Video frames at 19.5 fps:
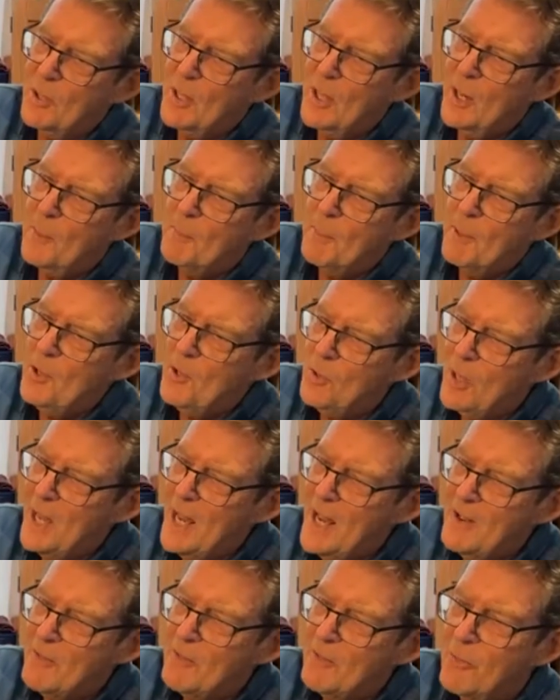here and there, but you
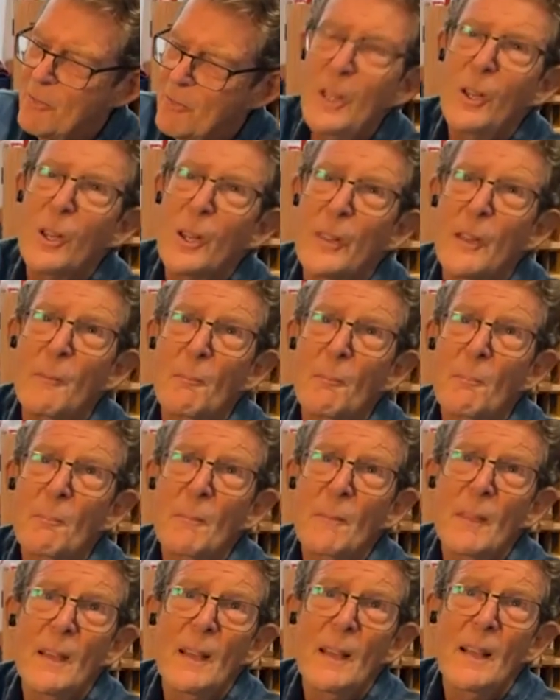can't feel them.